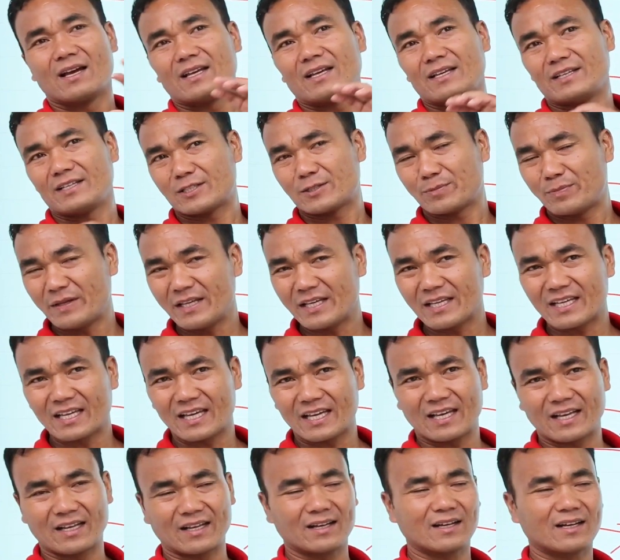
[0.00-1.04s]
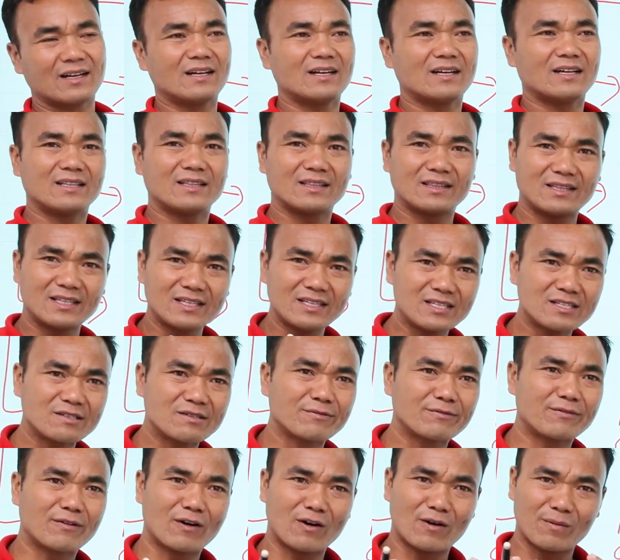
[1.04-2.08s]
speaking this
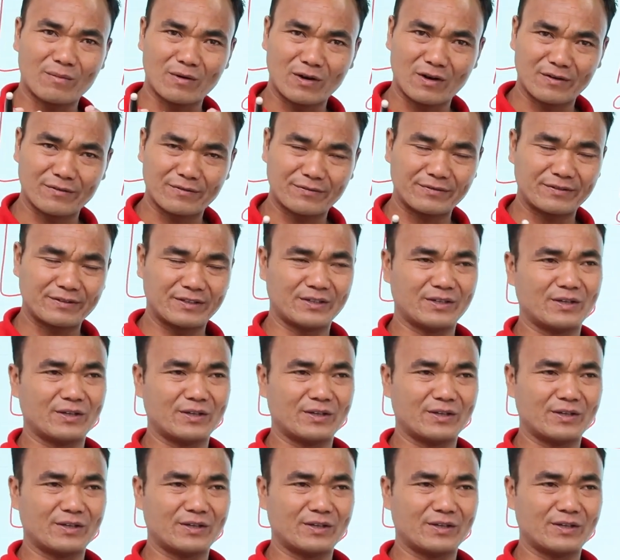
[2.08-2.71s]
form of